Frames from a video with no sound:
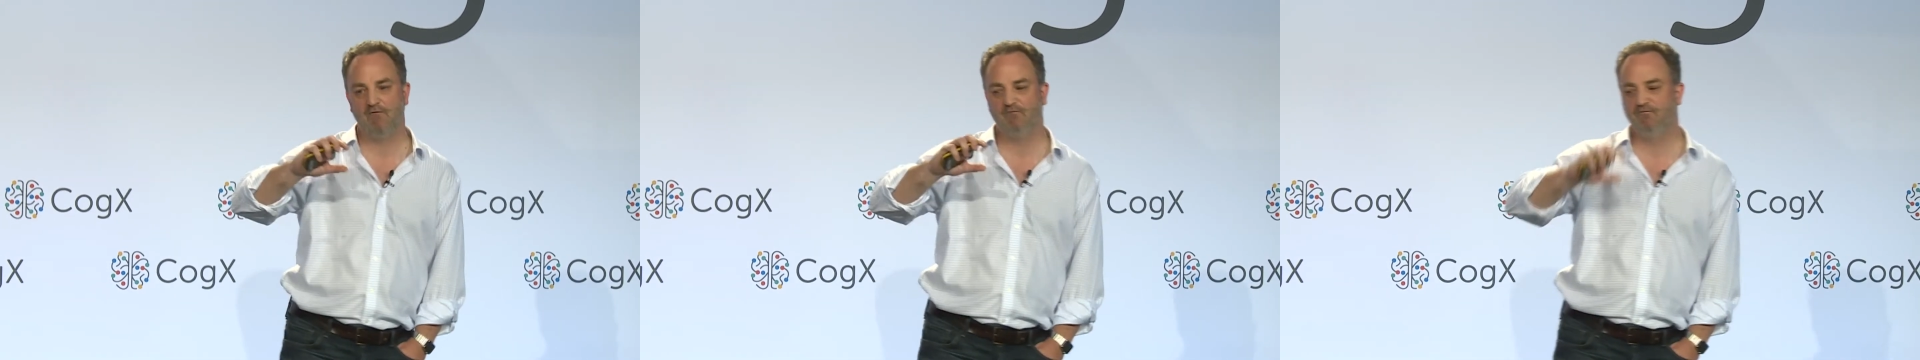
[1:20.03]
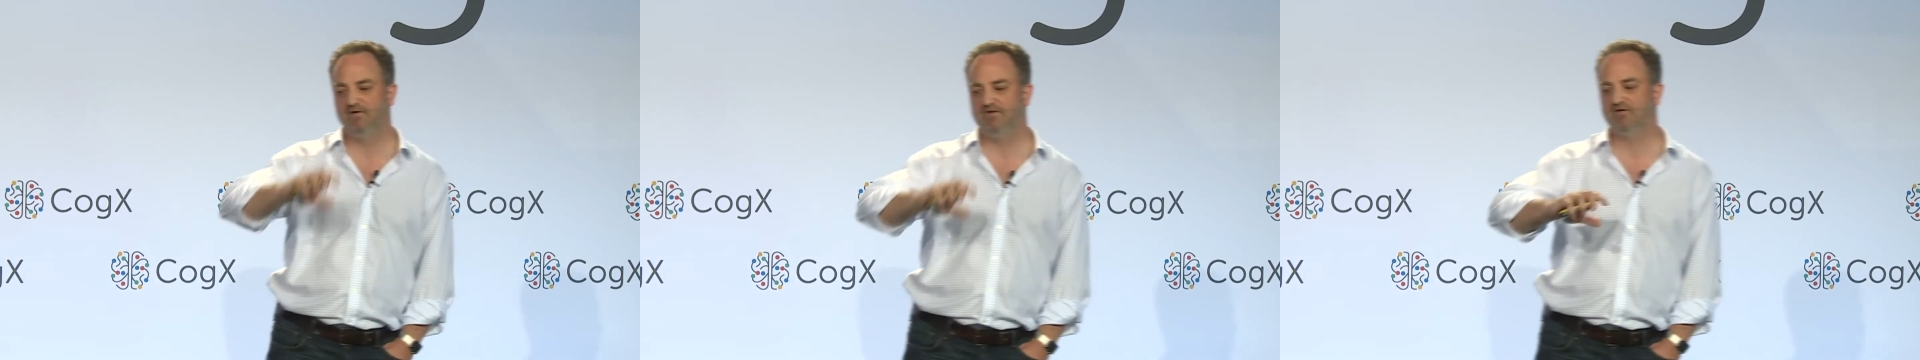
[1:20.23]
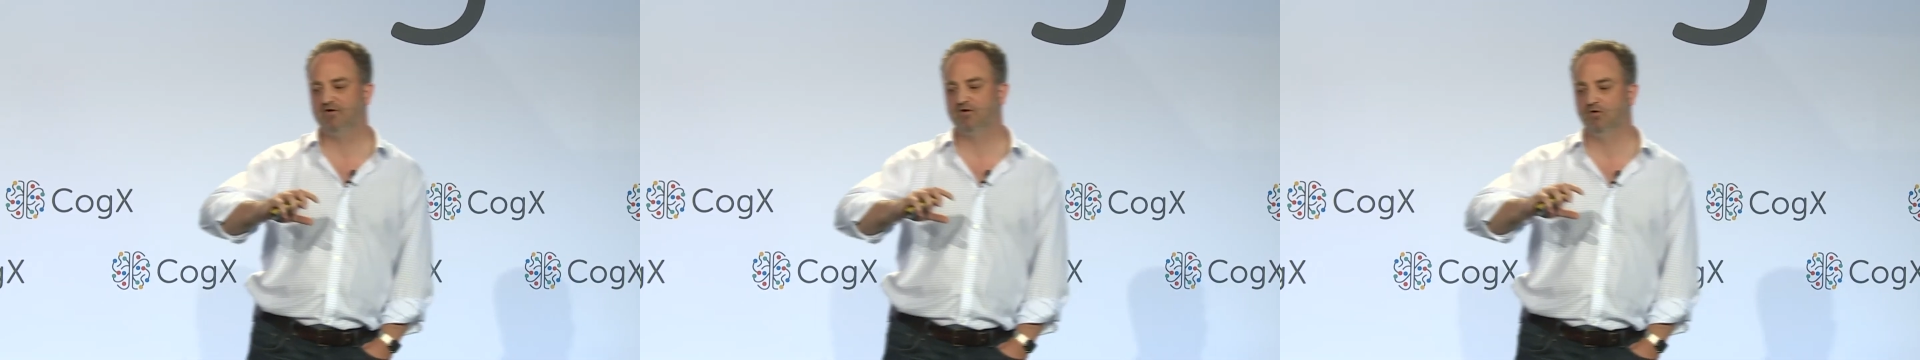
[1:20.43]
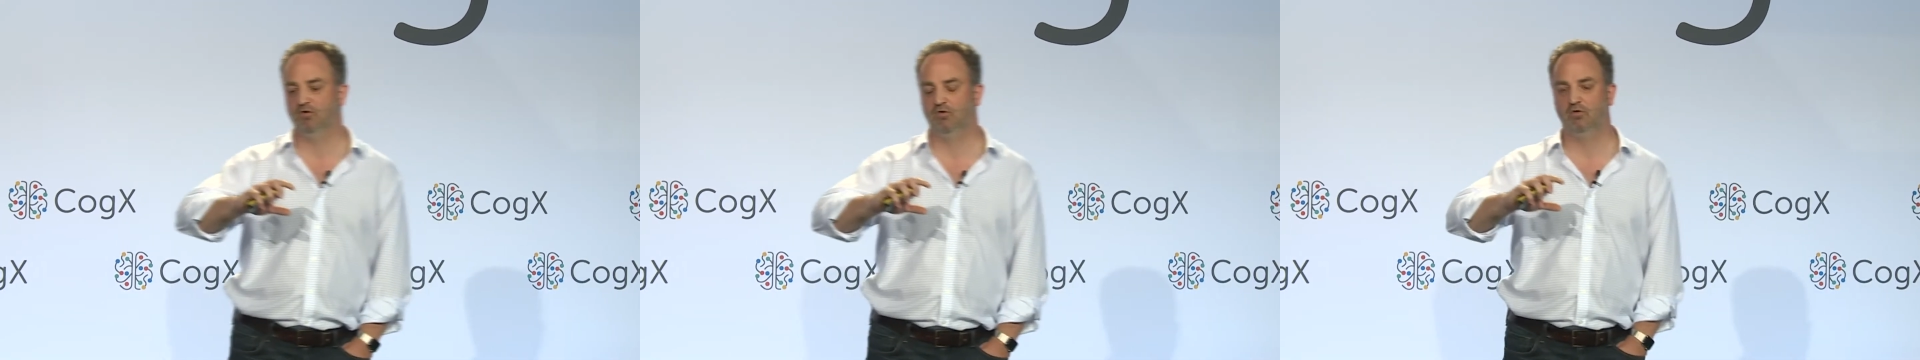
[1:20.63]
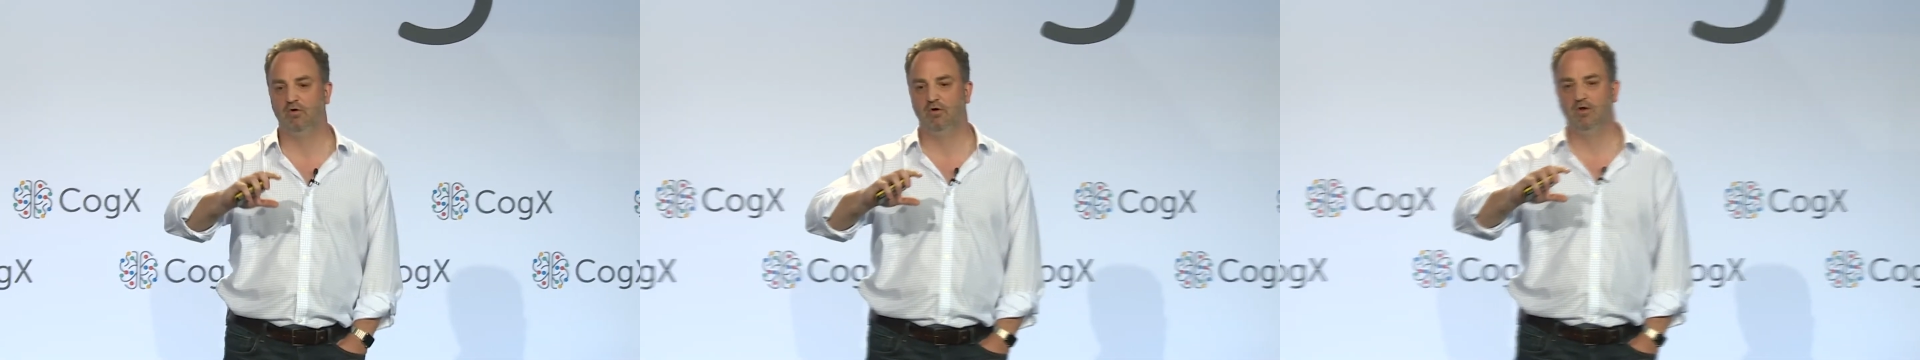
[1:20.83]

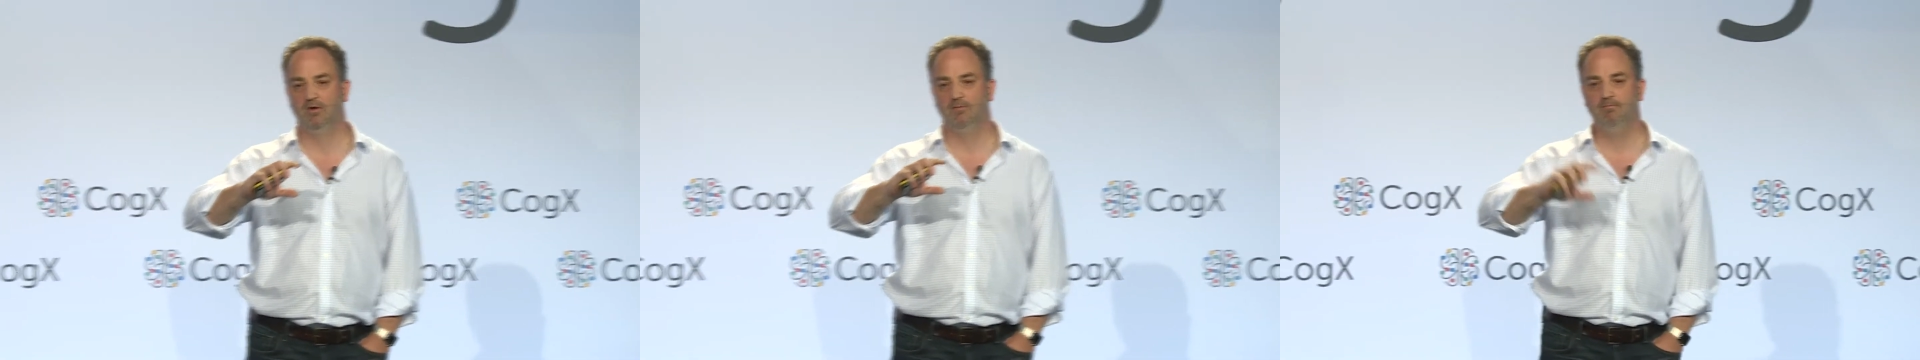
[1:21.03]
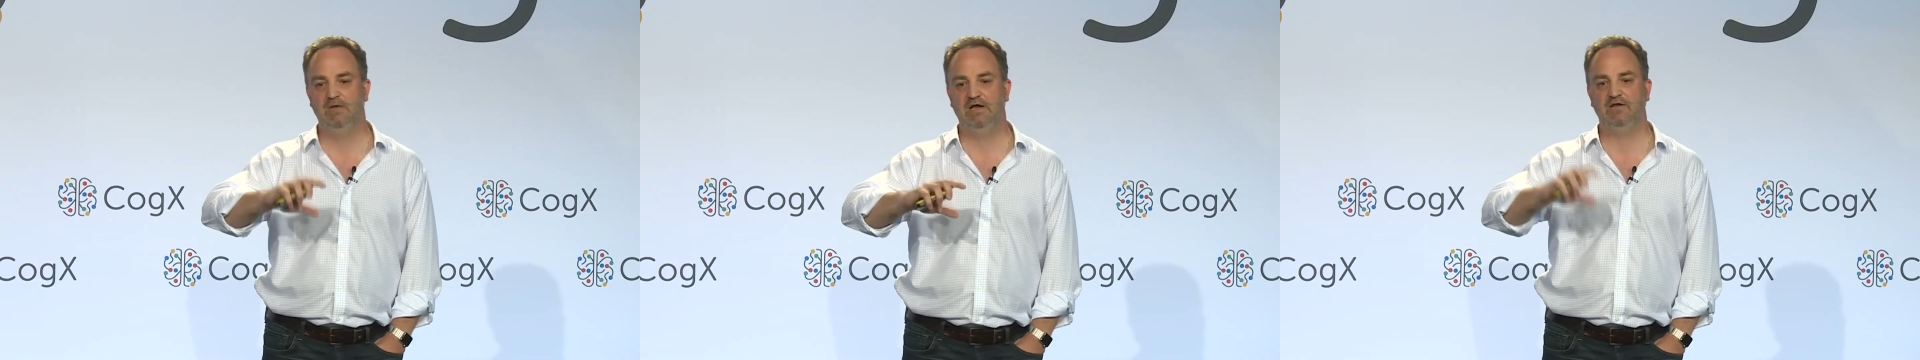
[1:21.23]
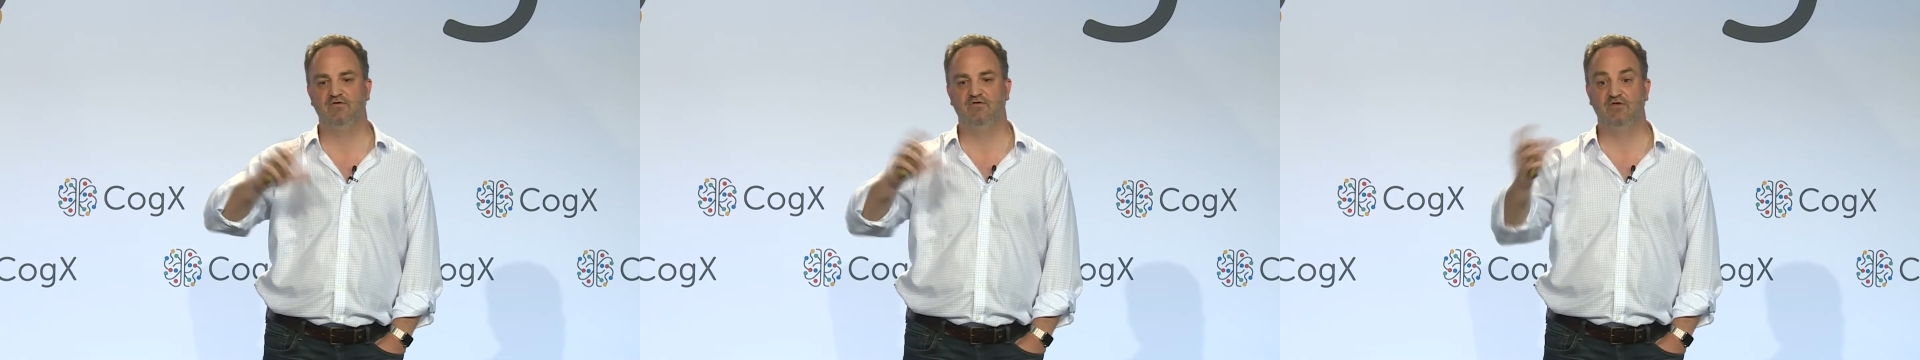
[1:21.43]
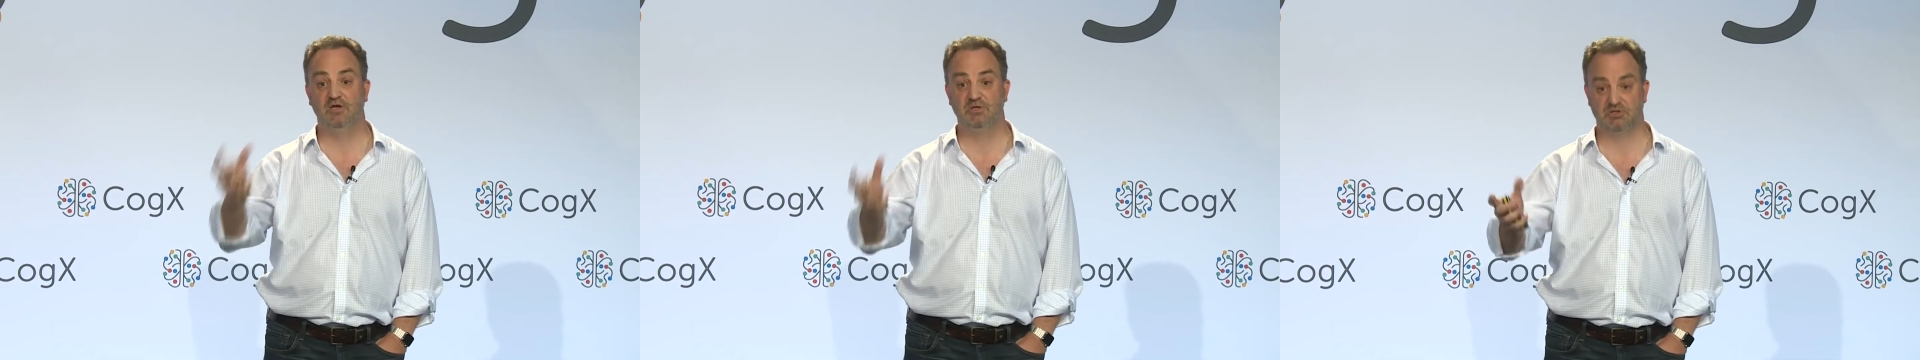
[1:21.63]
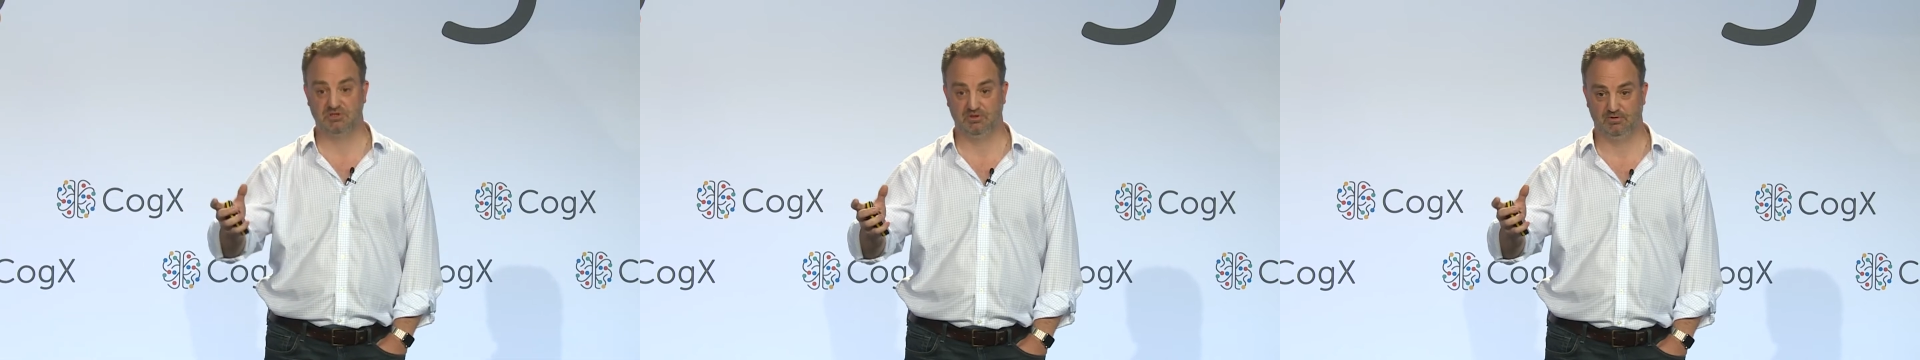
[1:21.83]
physical meets
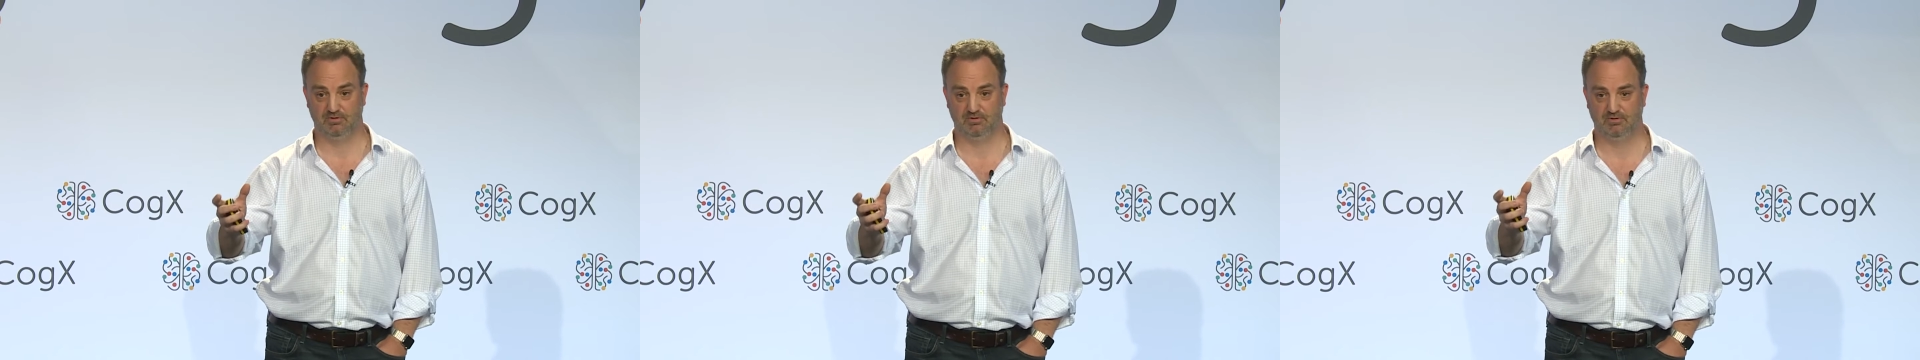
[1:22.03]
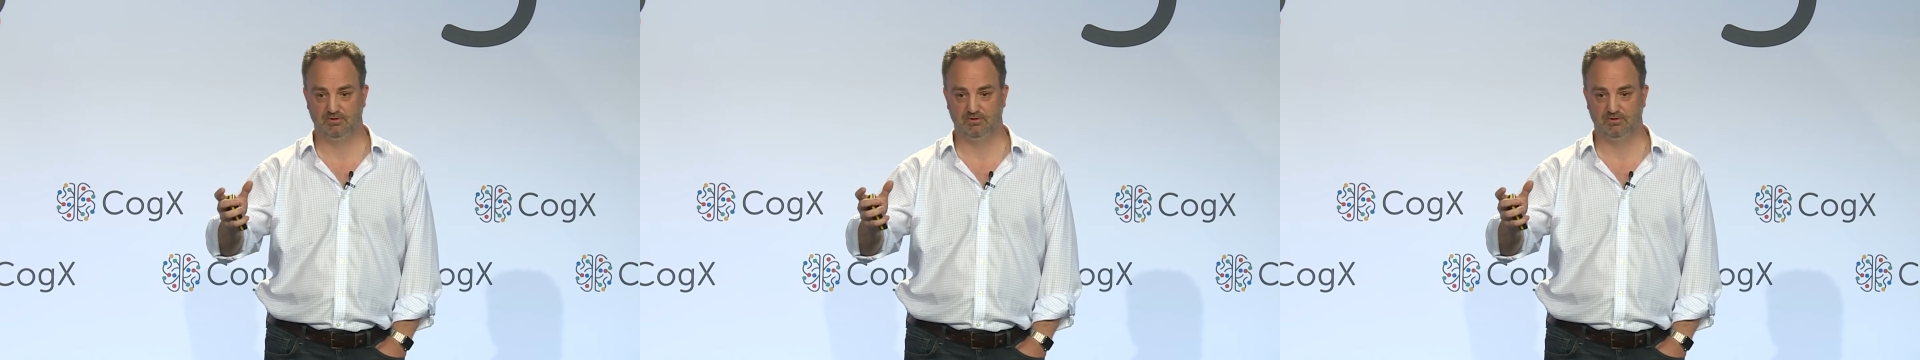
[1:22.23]
digital.